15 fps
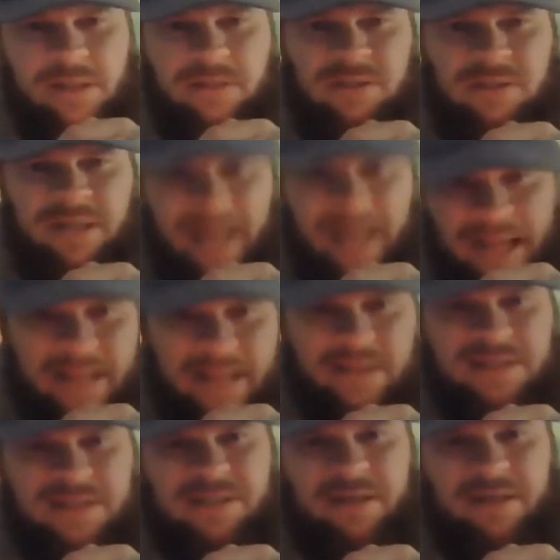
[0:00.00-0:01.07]
"Hey,
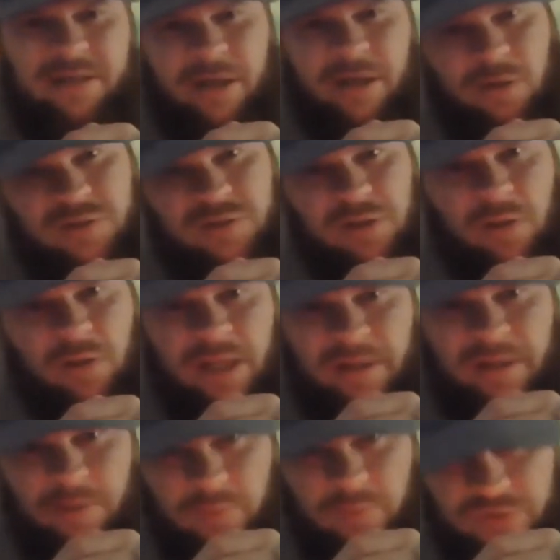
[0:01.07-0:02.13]
listen, you know, so
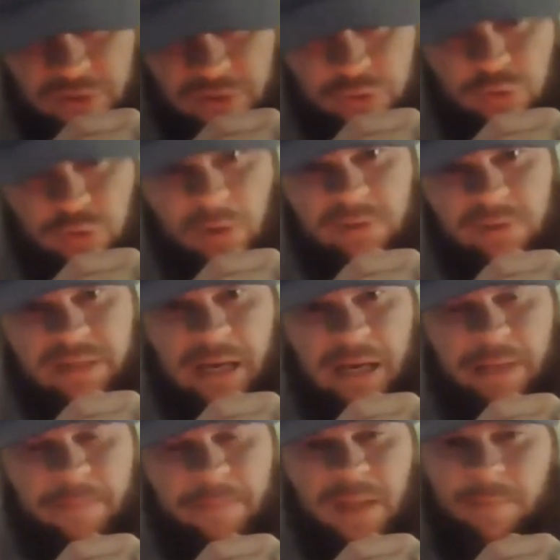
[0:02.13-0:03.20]
there was control
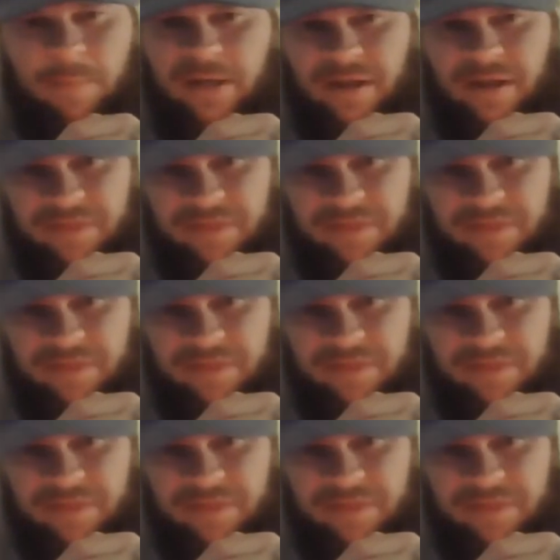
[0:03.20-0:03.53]
time, but nothing